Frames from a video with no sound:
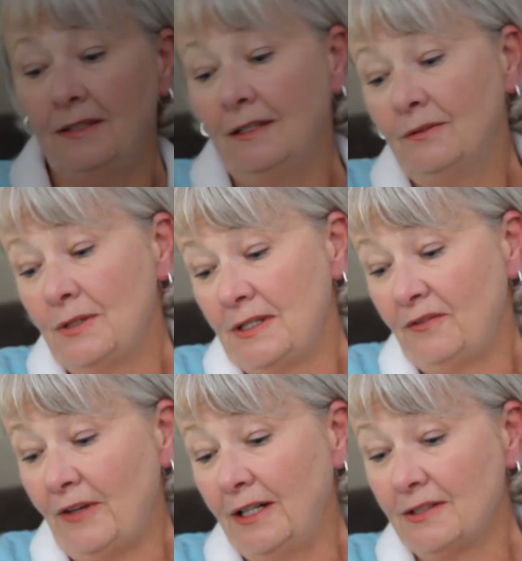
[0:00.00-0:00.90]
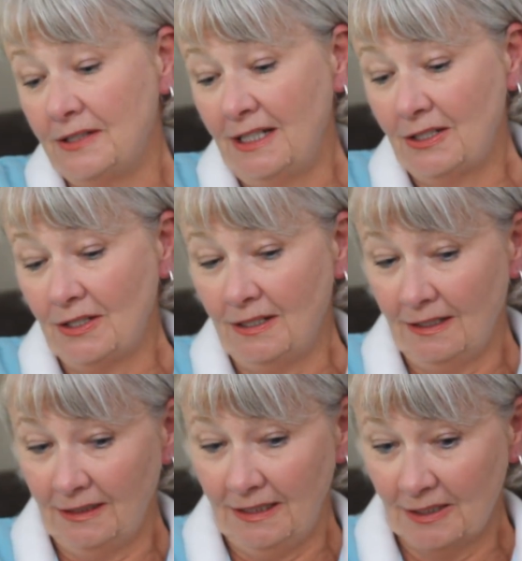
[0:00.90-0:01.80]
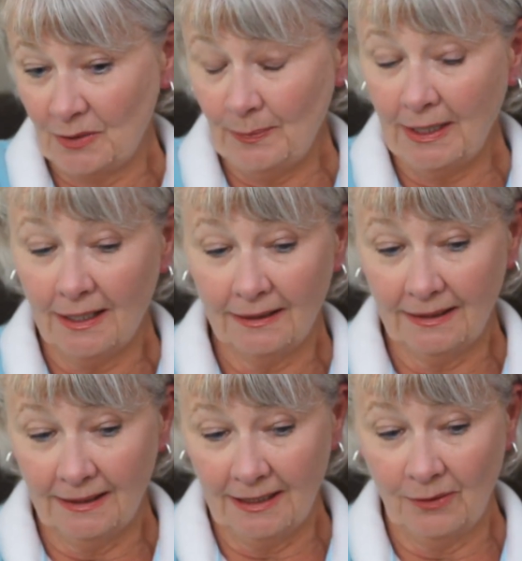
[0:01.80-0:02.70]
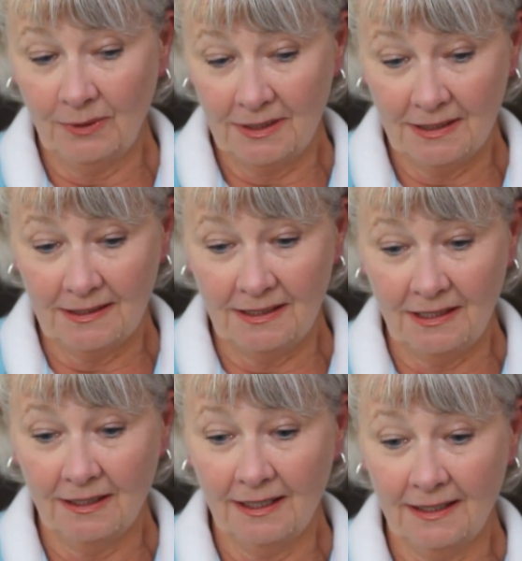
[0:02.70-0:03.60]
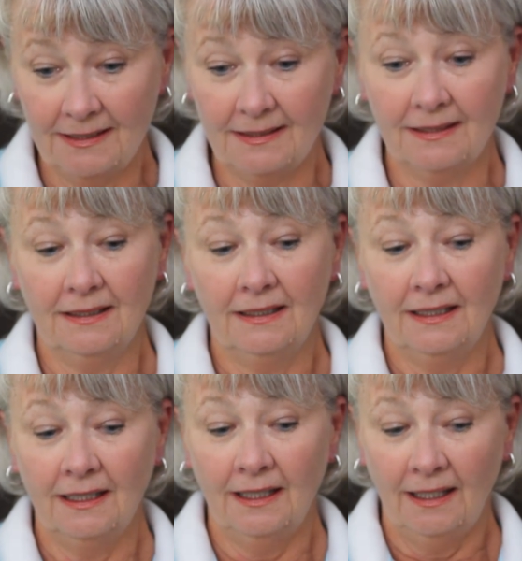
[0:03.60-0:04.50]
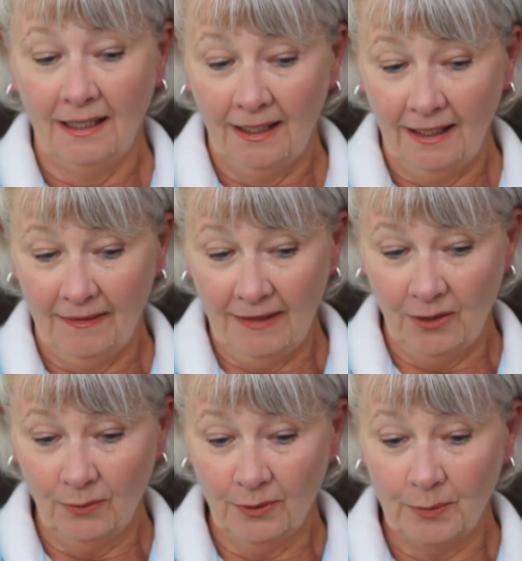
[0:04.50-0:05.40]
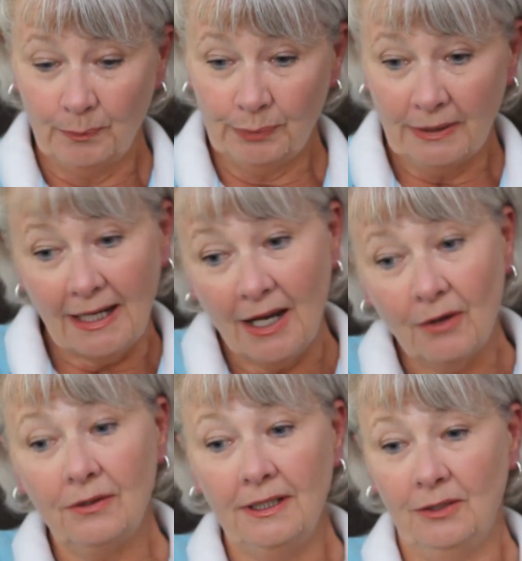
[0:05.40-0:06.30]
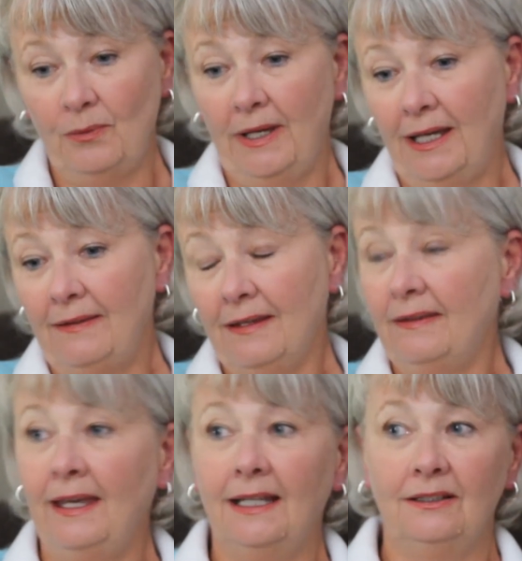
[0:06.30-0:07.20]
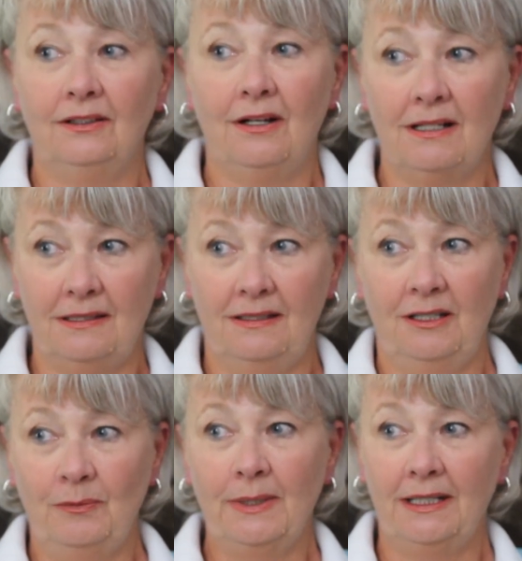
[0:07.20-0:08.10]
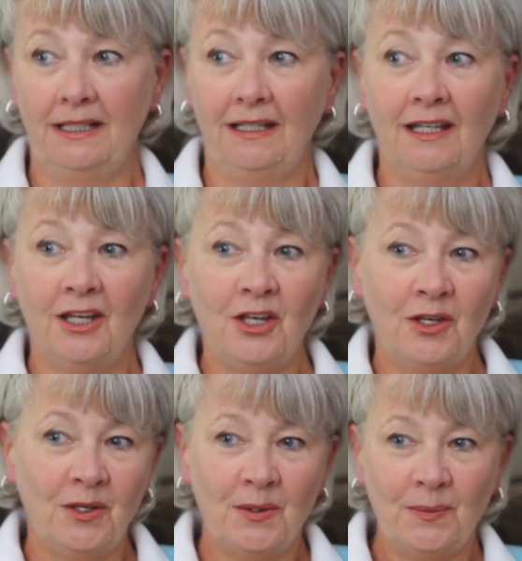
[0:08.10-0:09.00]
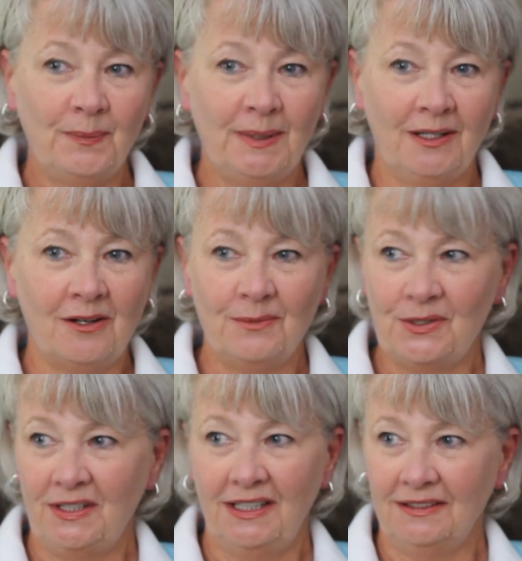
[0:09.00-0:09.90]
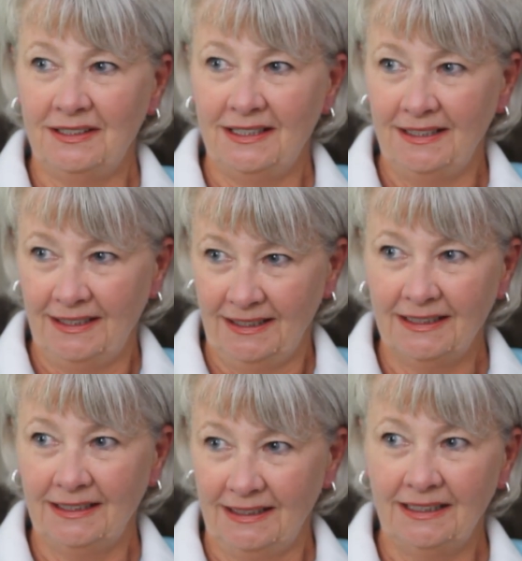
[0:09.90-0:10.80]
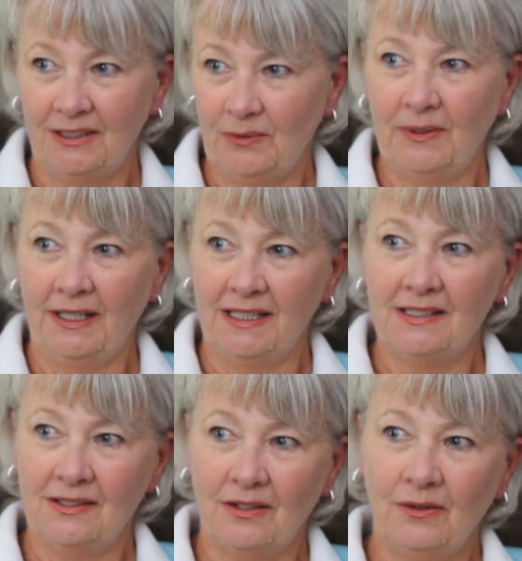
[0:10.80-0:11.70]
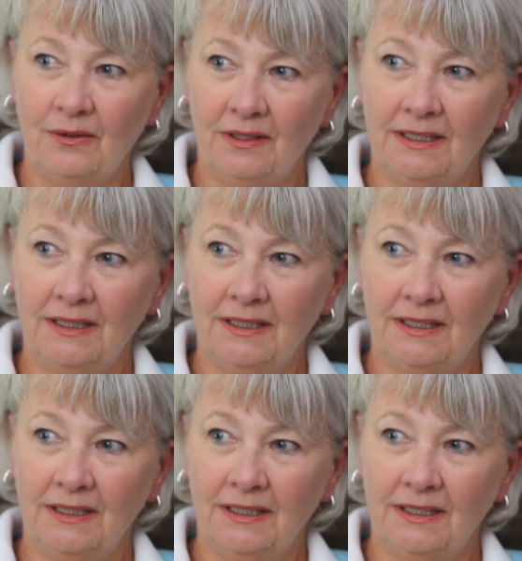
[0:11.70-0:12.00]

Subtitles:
there was a fire station on the next block, and I went to see the guys, and they were proud in a way that they hadn't lost anybody, but almost guilty in a way. So,